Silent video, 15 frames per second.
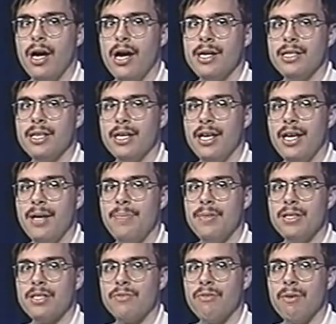To
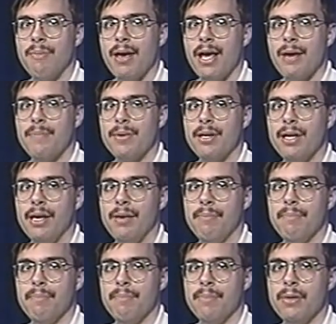keep this from
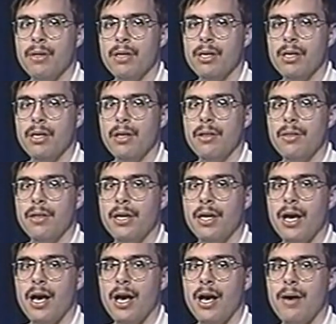happening,
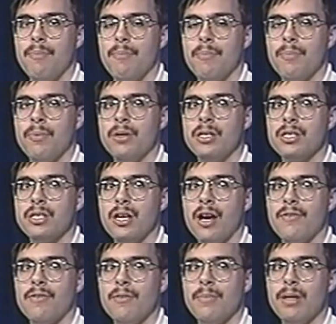the British
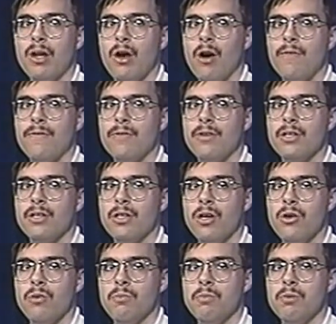government offered a
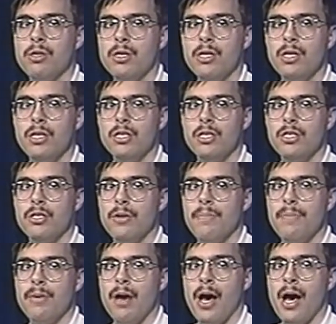loan
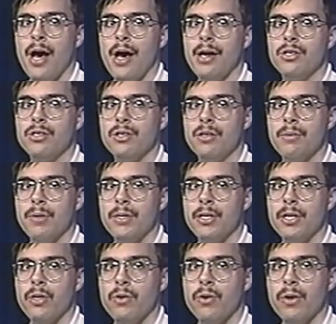to
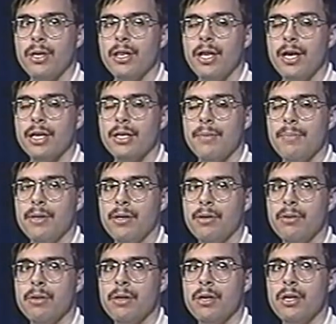the Cunard line to
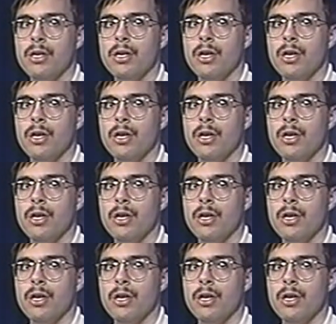build